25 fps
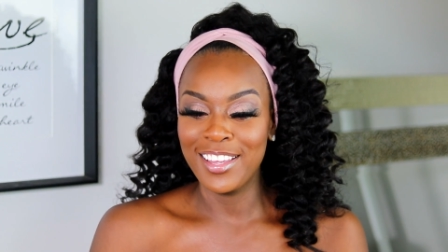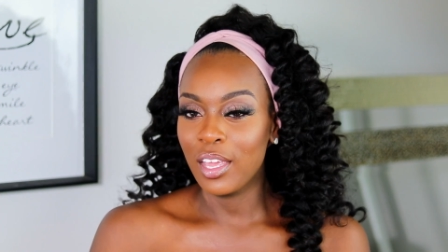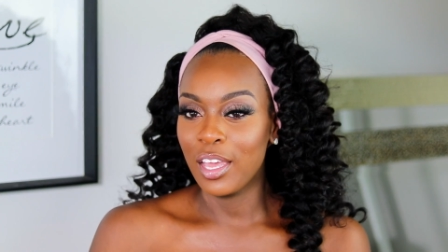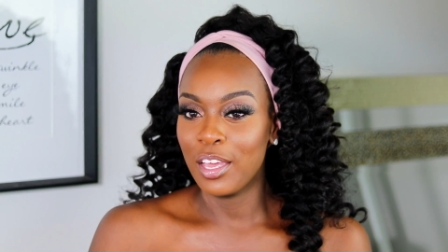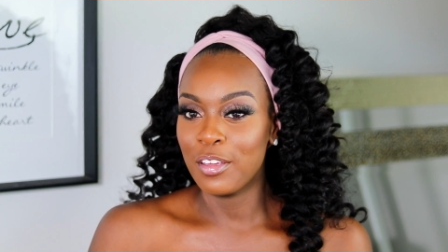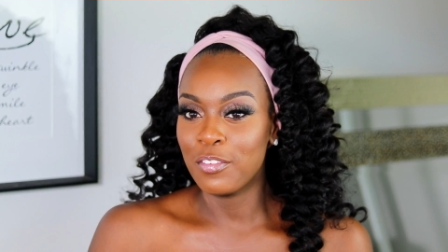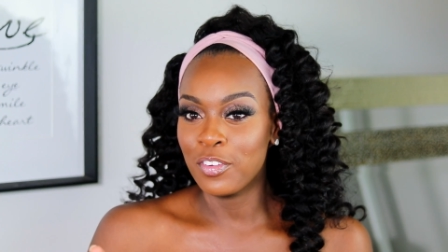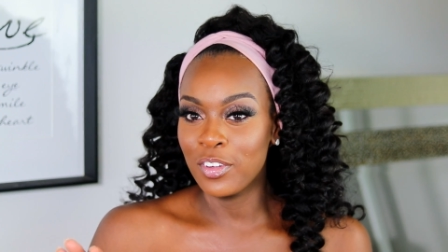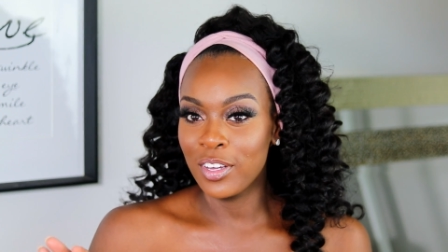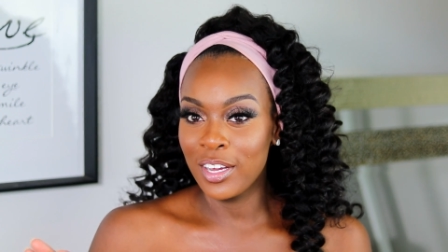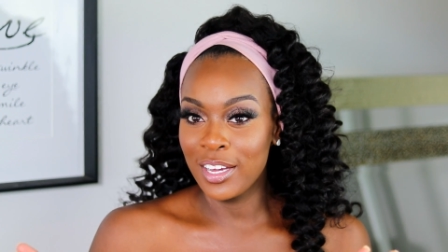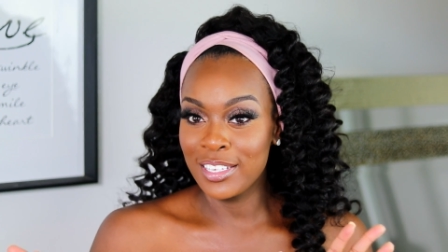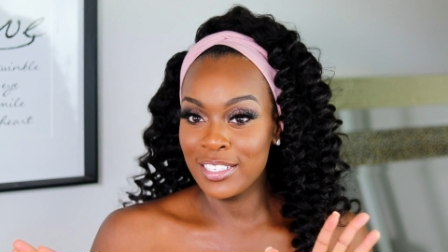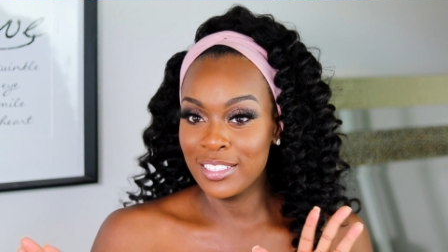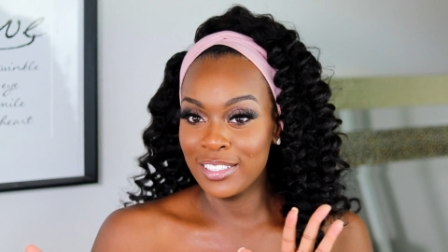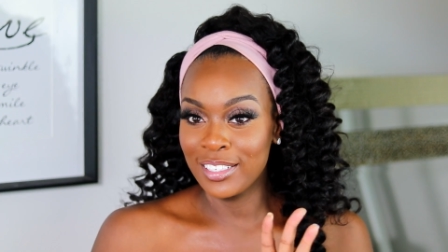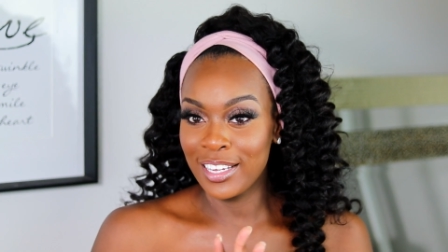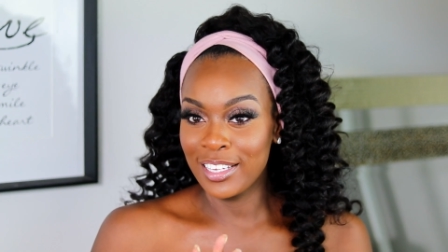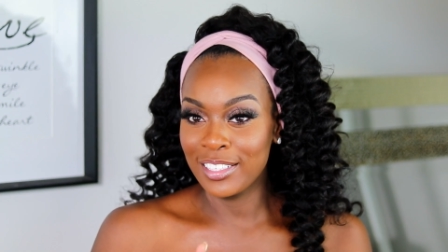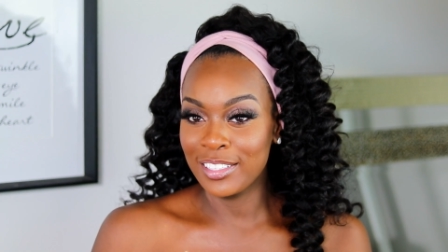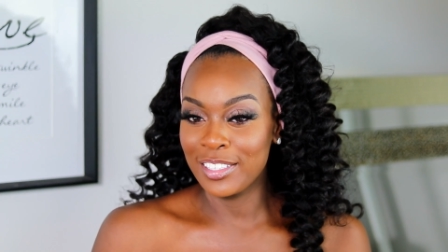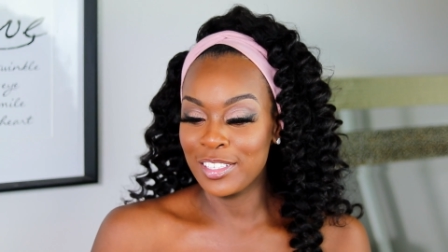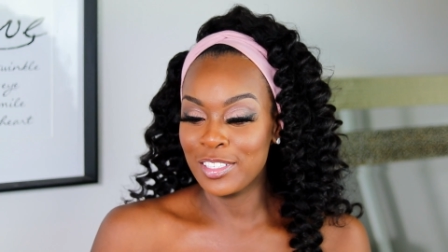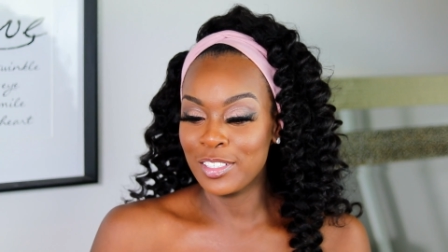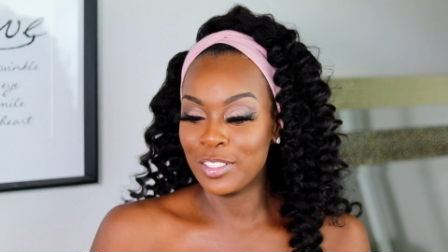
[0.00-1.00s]
If you guys
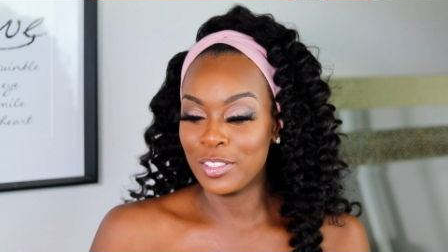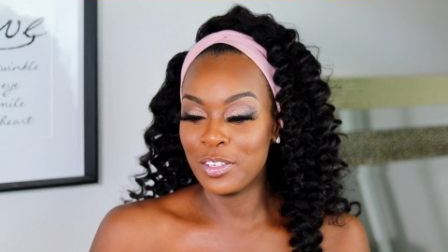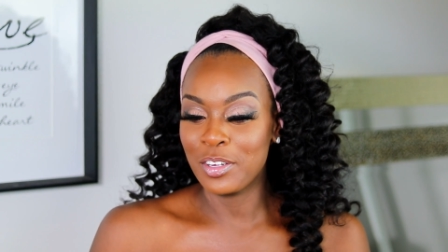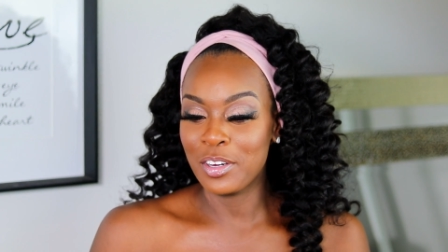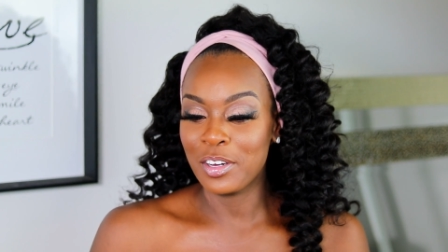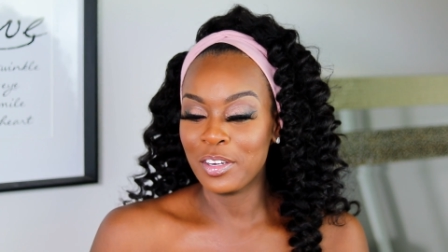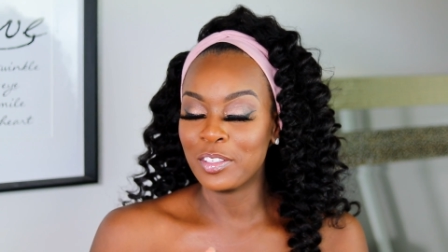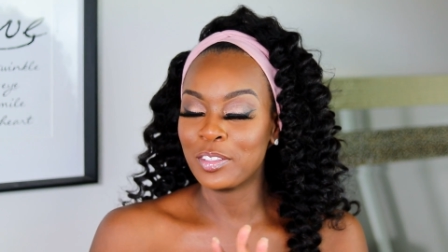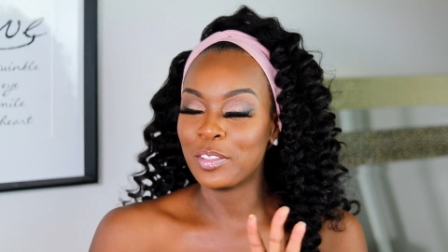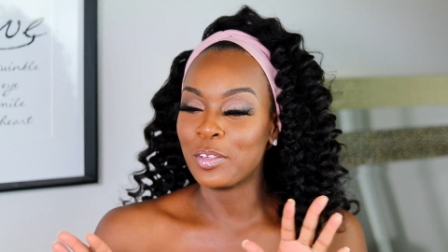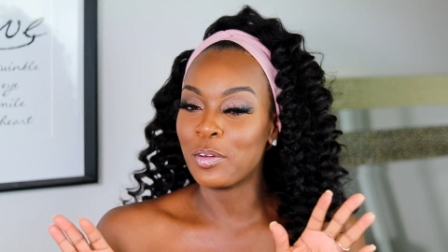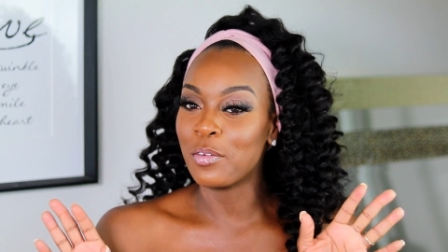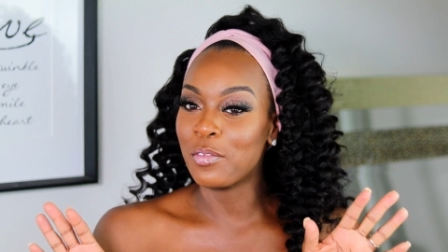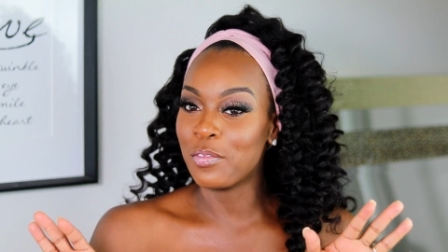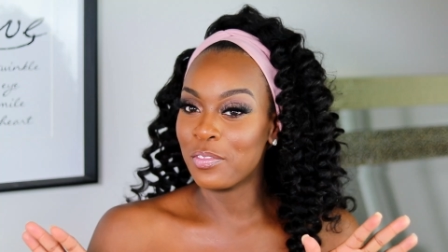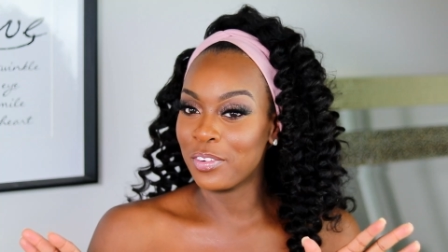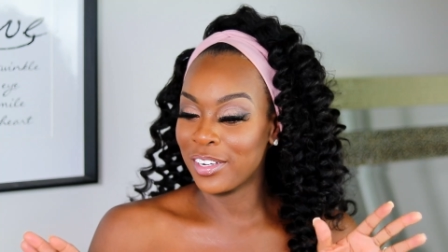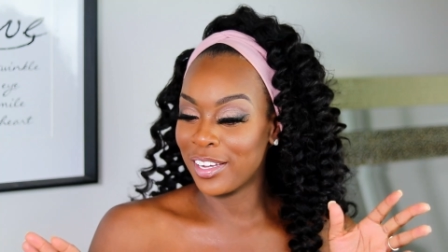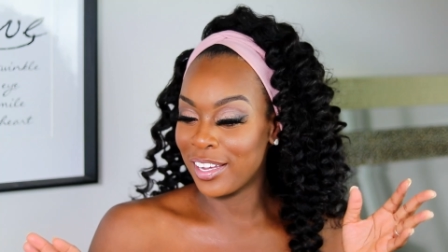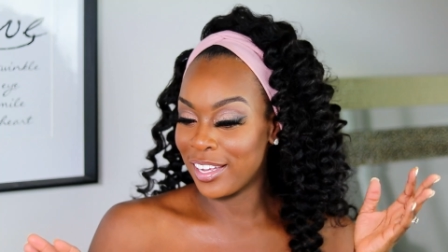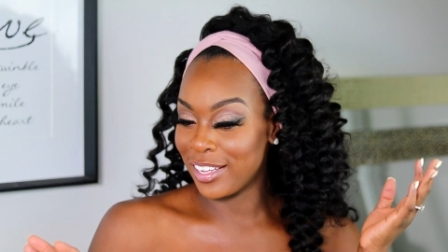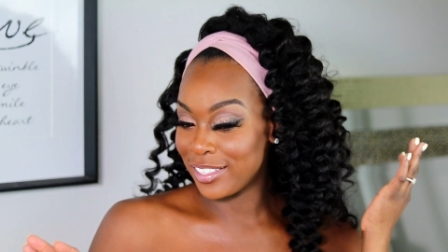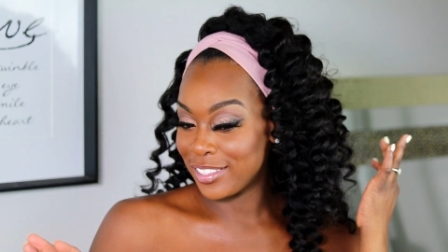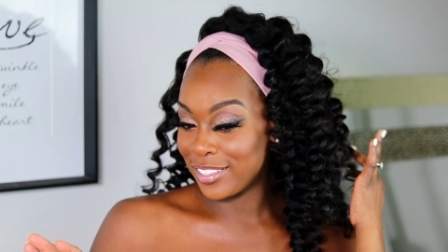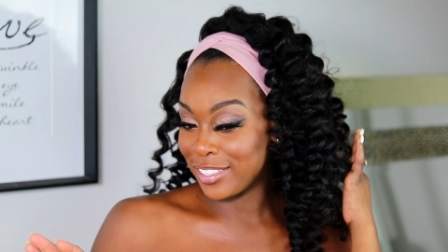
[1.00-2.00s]
like this look, don't
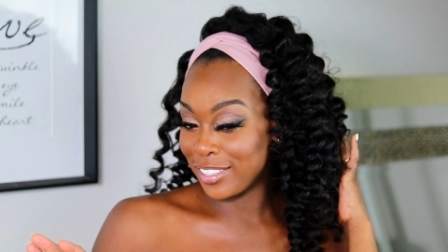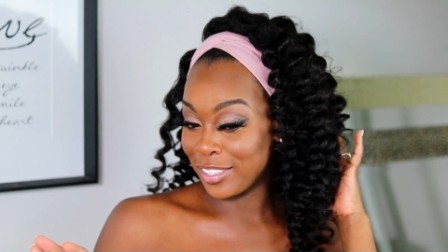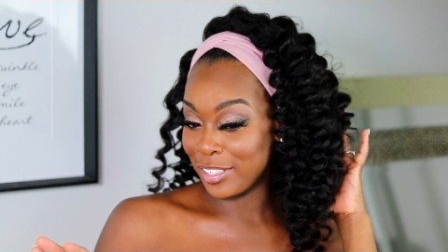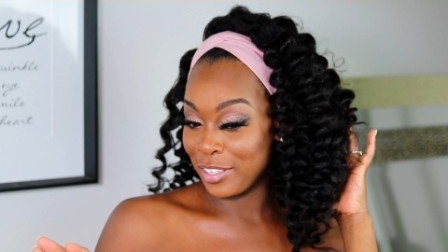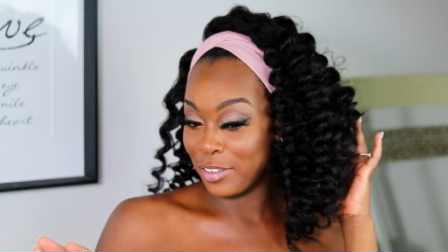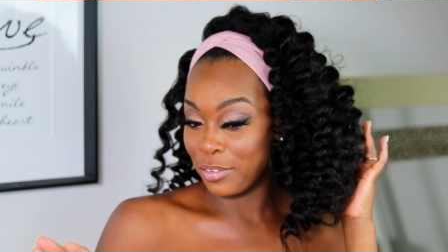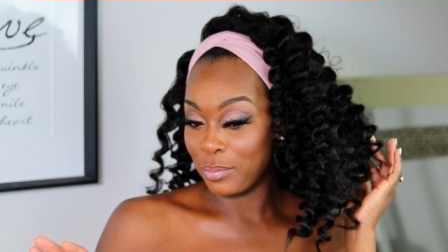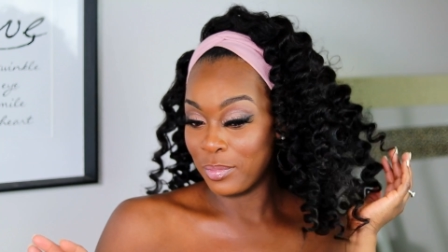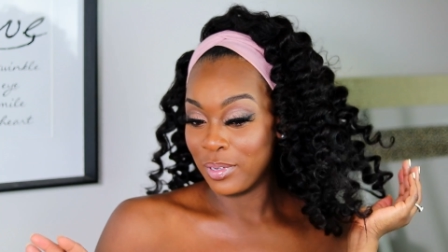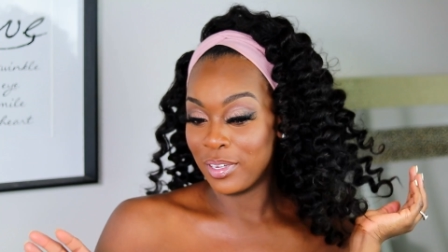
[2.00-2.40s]
forget to give